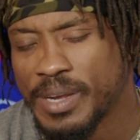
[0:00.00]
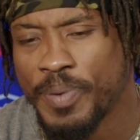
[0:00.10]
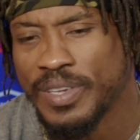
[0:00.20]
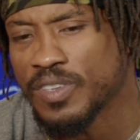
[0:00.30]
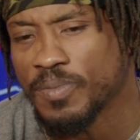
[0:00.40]
It
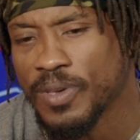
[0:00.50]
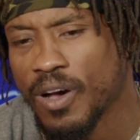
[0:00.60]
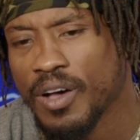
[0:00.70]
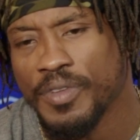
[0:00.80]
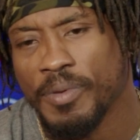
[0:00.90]
pisses me
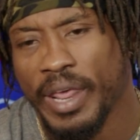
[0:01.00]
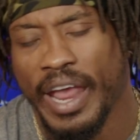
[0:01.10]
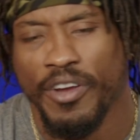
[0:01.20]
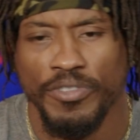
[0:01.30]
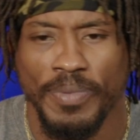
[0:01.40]
off and it
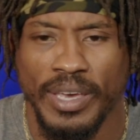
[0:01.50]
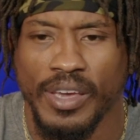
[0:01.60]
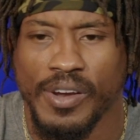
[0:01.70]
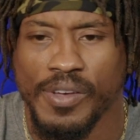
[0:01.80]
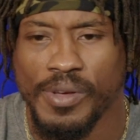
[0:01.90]
angers me.
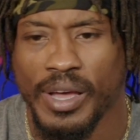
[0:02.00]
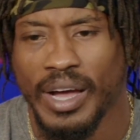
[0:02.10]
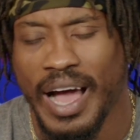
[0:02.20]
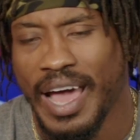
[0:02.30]
You know,